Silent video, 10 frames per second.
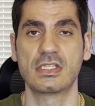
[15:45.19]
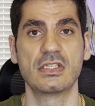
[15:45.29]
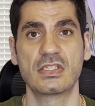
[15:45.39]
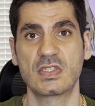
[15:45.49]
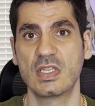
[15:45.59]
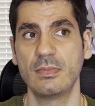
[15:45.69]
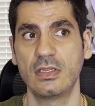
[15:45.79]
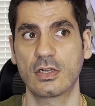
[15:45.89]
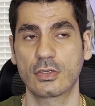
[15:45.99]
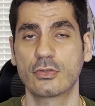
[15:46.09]

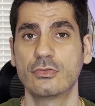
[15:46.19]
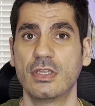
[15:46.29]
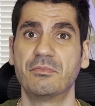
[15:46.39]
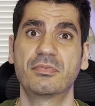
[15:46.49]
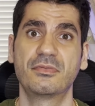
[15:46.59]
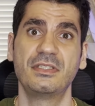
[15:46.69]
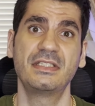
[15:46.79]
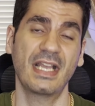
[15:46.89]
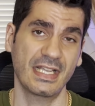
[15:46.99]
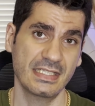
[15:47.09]
similar to the
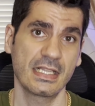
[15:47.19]
pretext